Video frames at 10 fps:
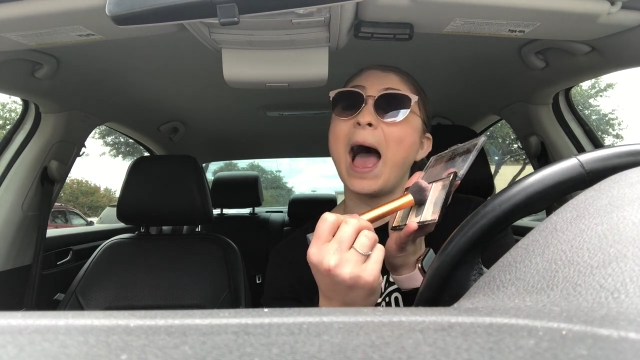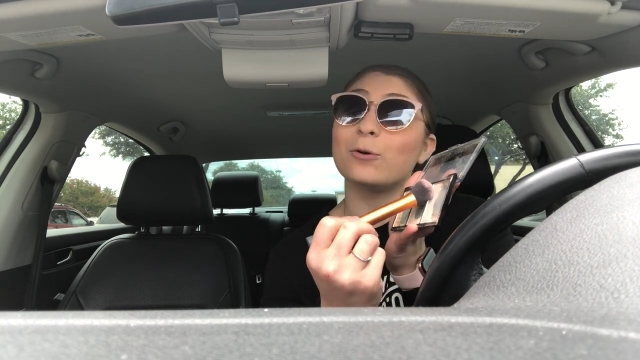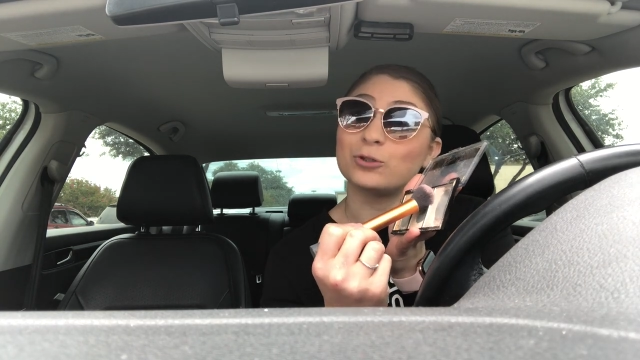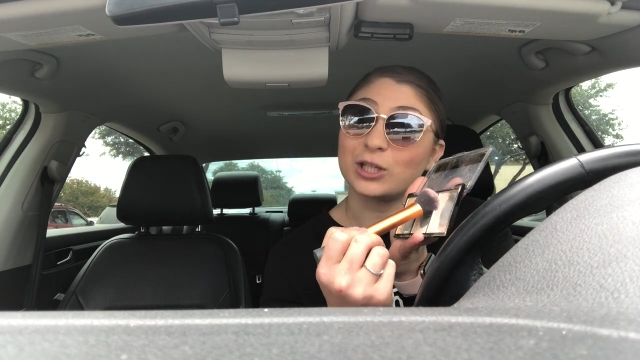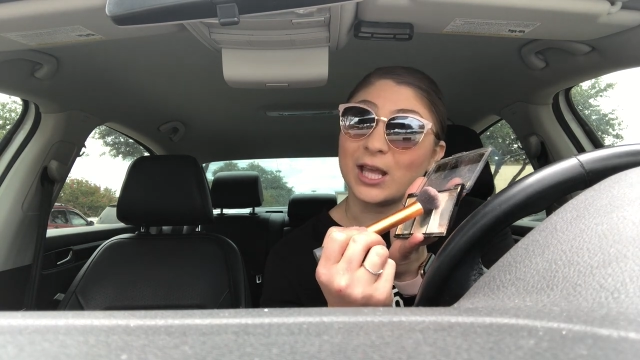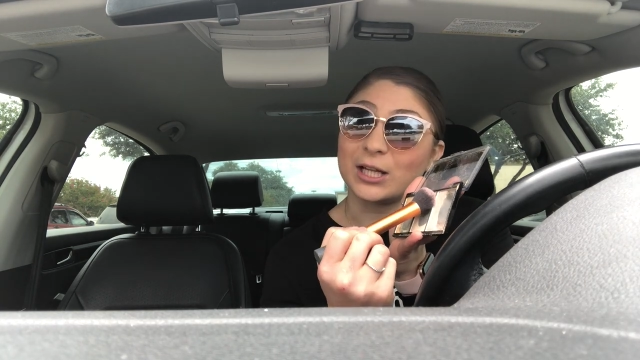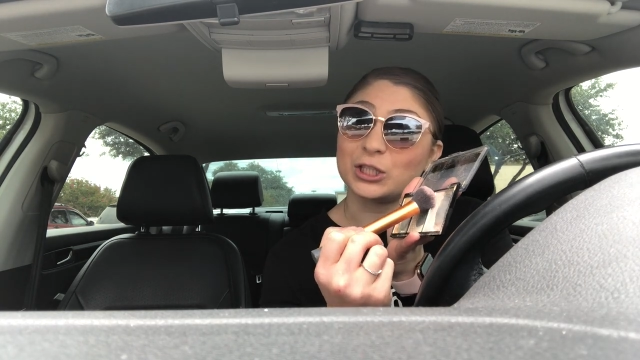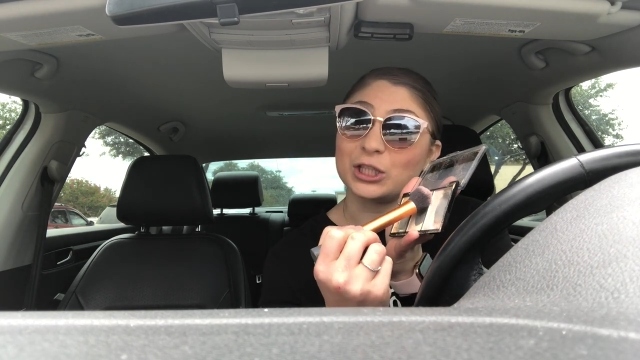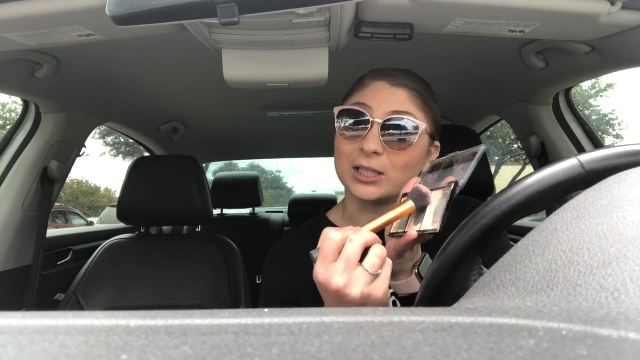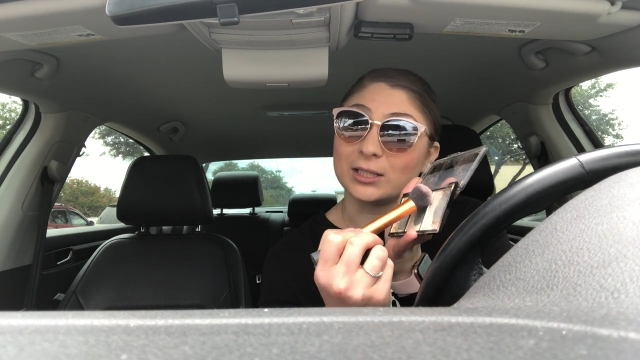ouch that.
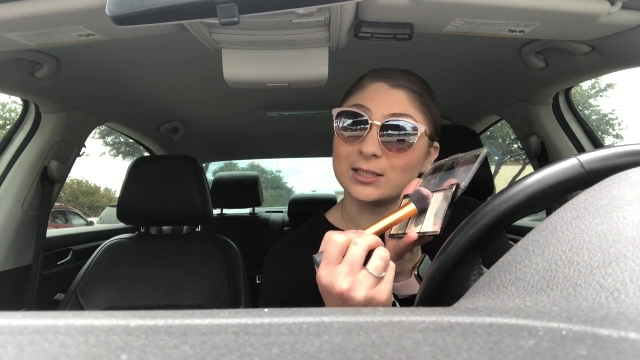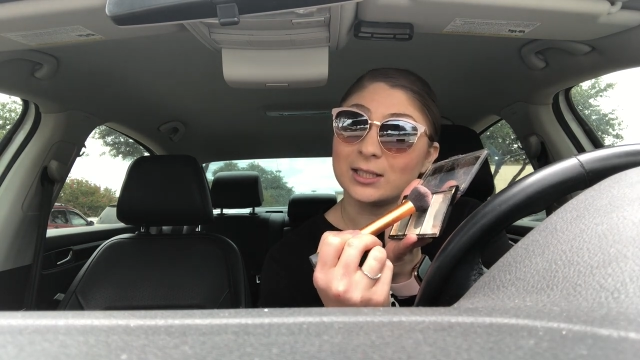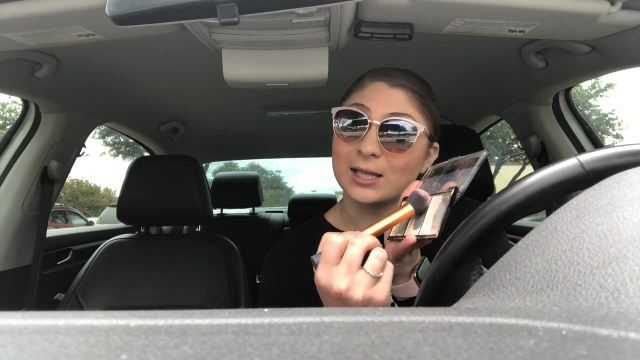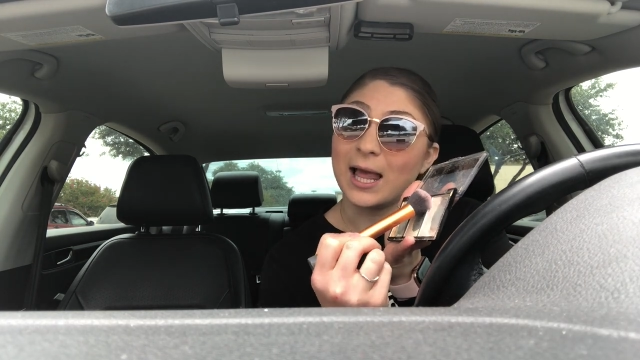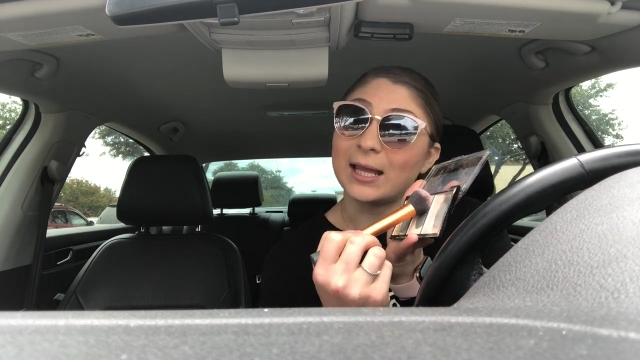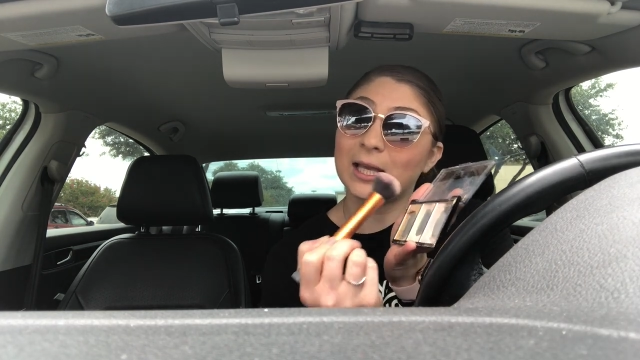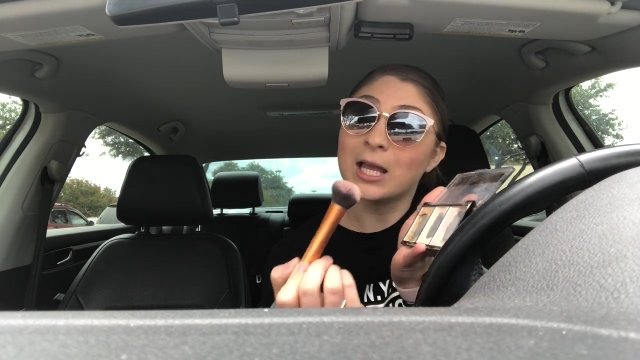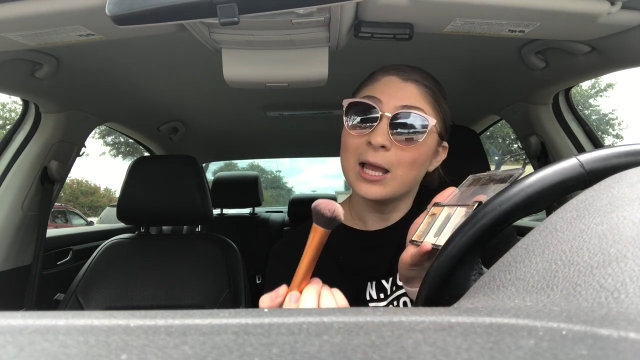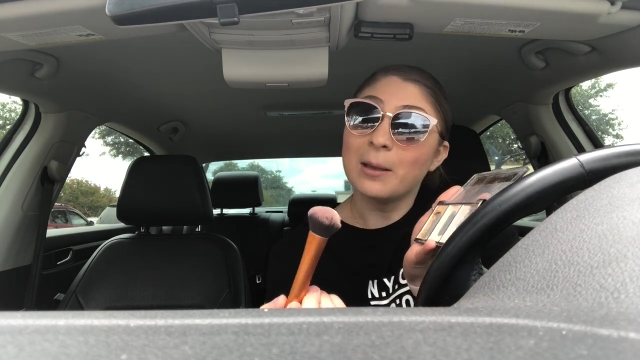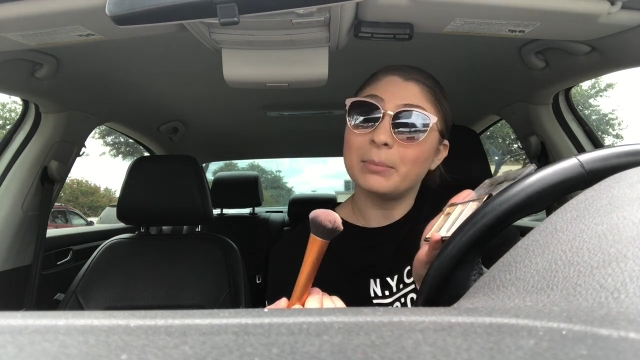
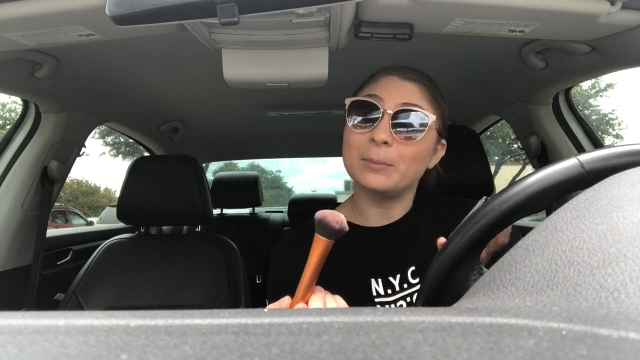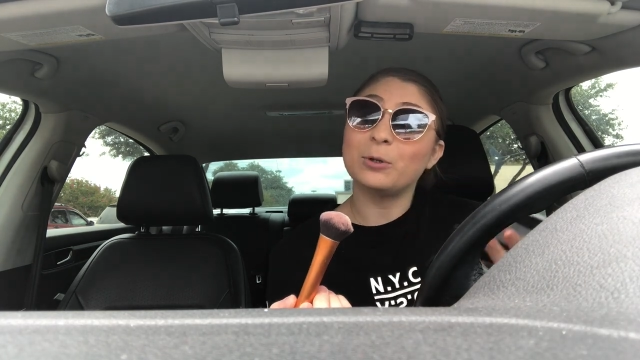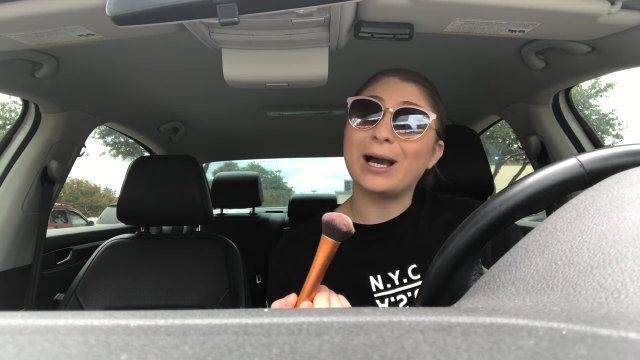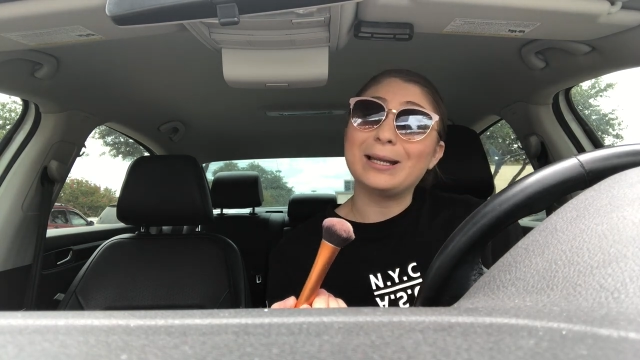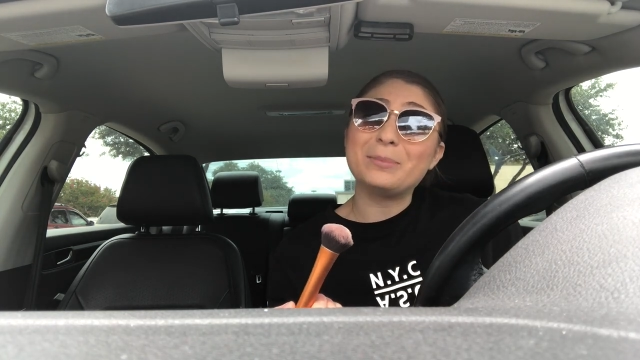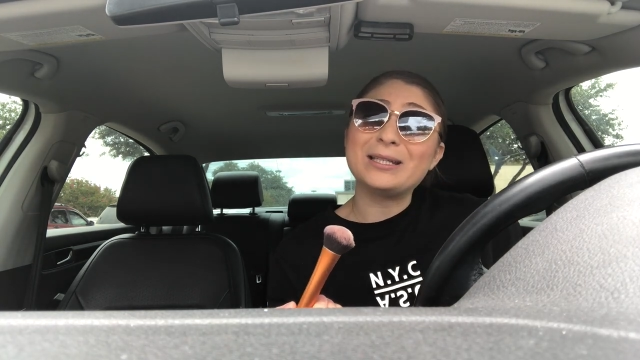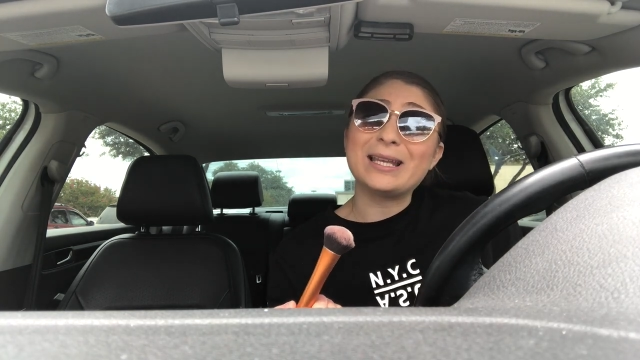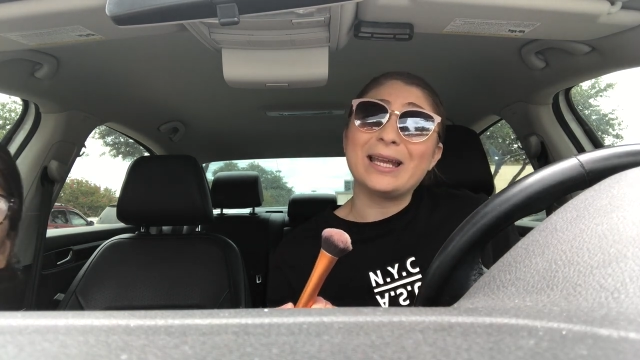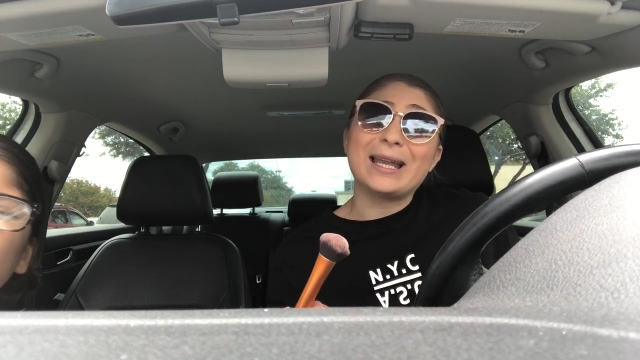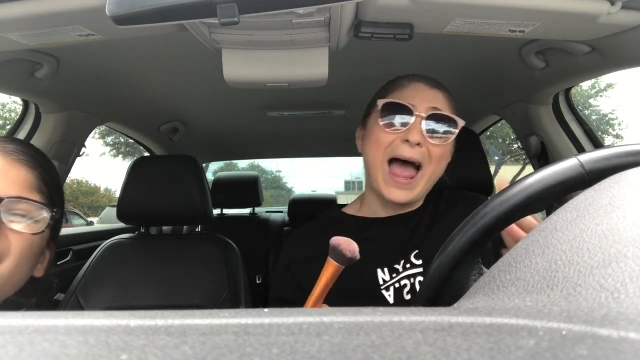Like, people got to be
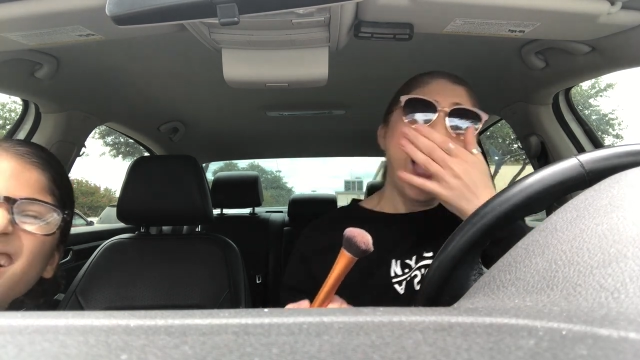saying